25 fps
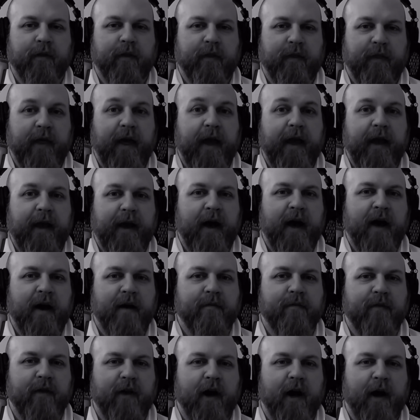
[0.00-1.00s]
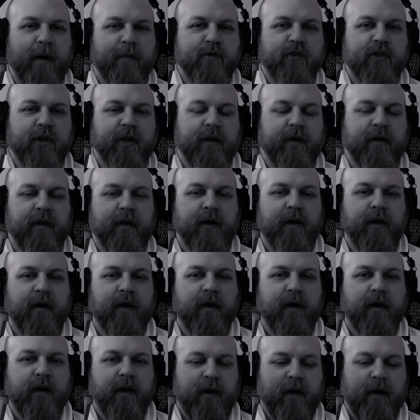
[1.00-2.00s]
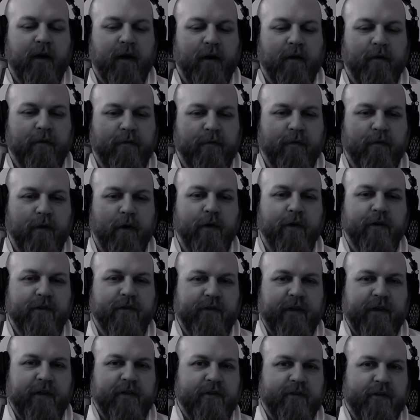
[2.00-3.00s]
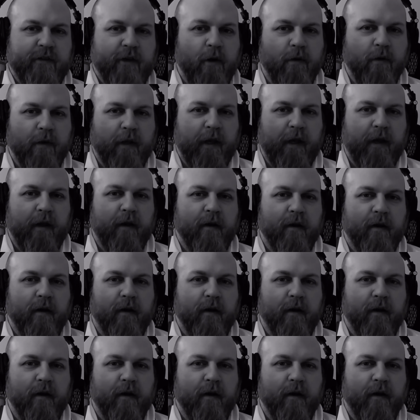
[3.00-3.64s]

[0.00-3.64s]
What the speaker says: They have the option of focusing solely